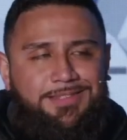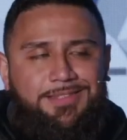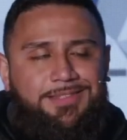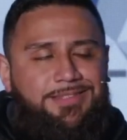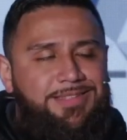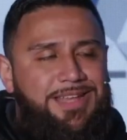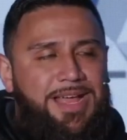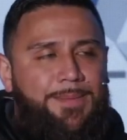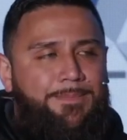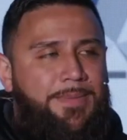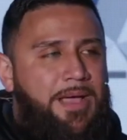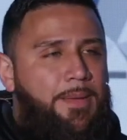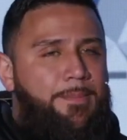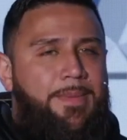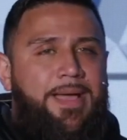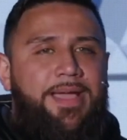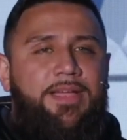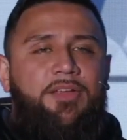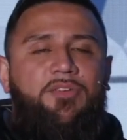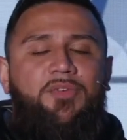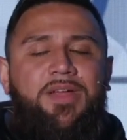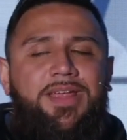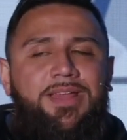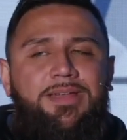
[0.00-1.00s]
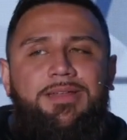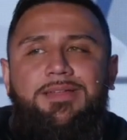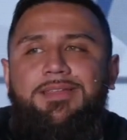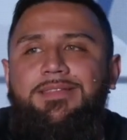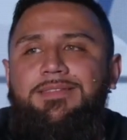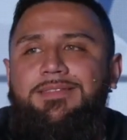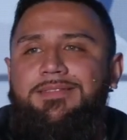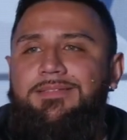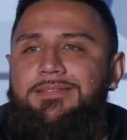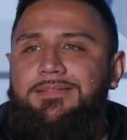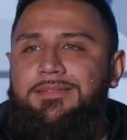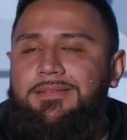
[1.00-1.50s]
it's not by my greatness,
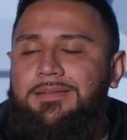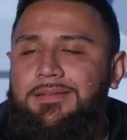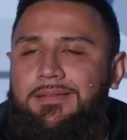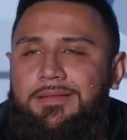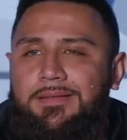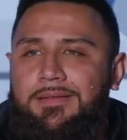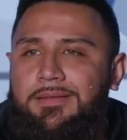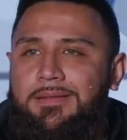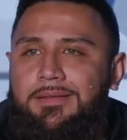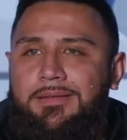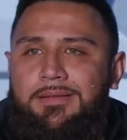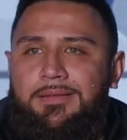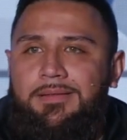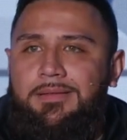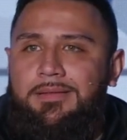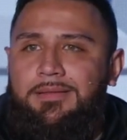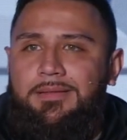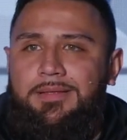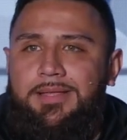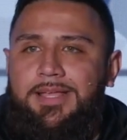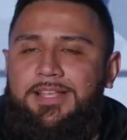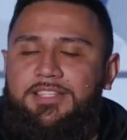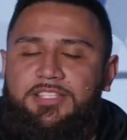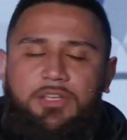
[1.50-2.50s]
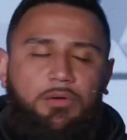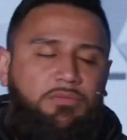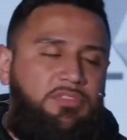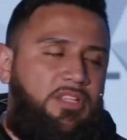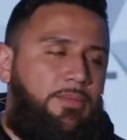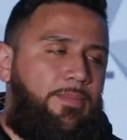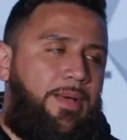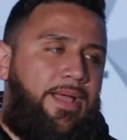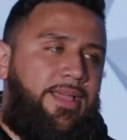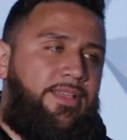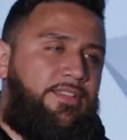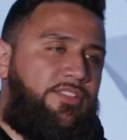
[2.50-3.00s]
it's only
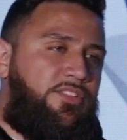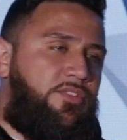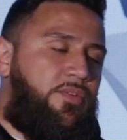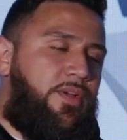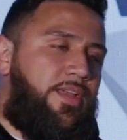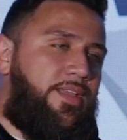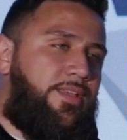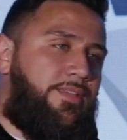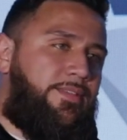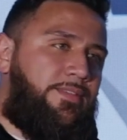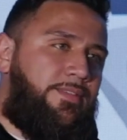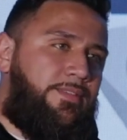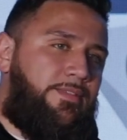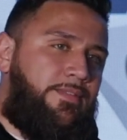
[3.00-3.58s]
by His grace